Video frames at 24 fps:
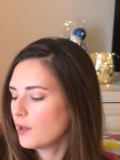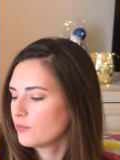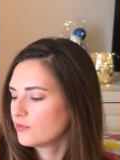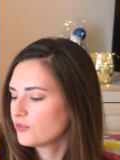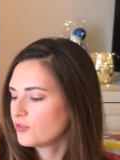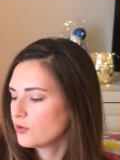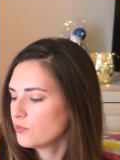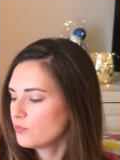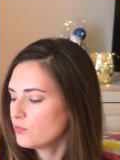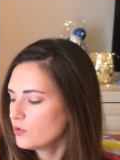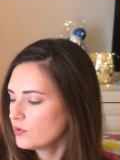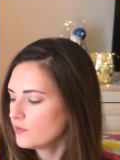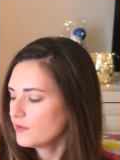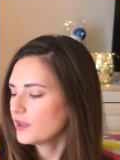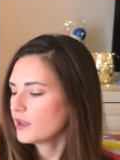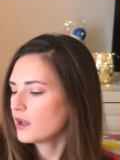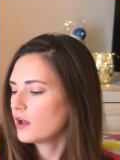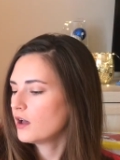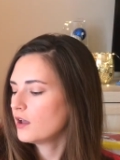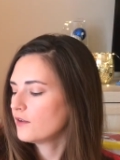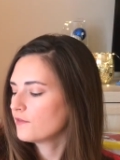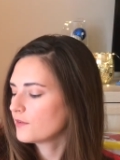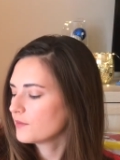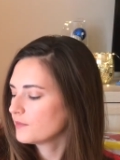So moving
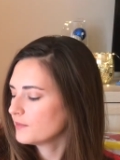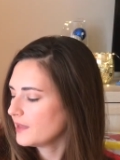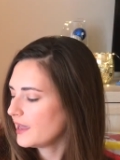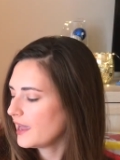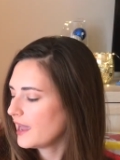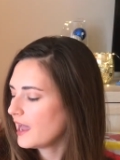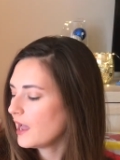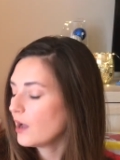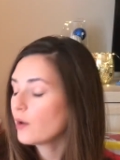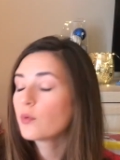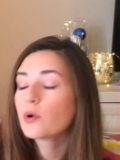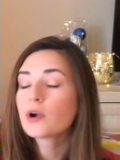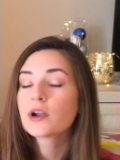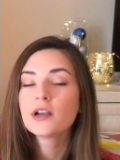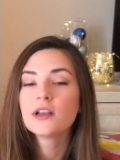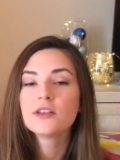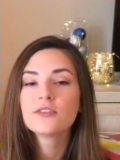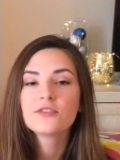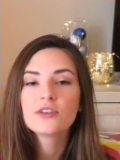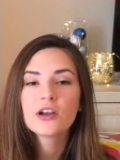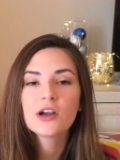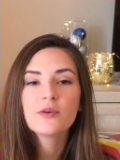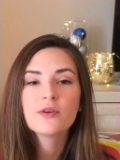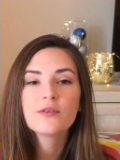on from that, we're
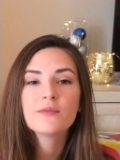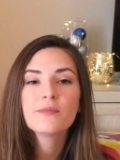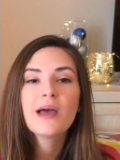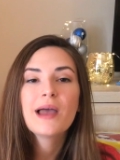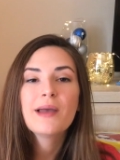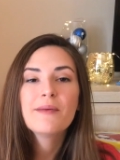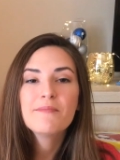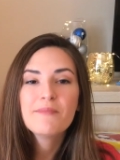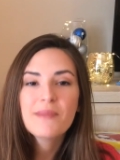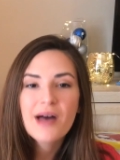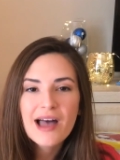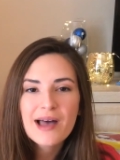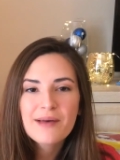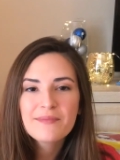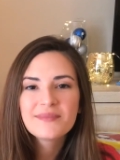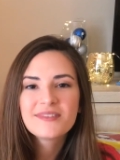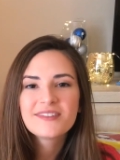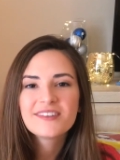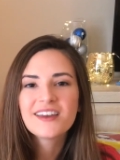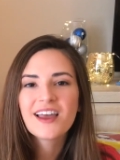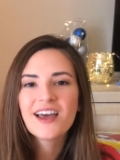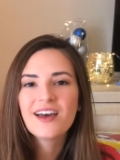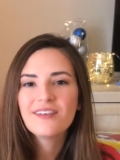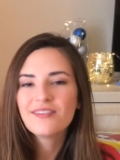gonna start with my mom
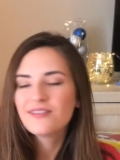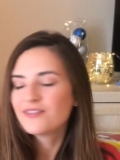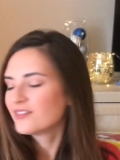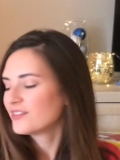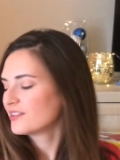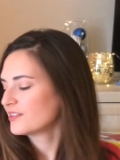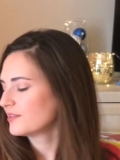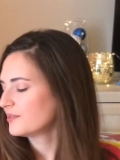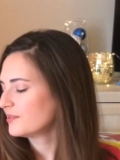stuff.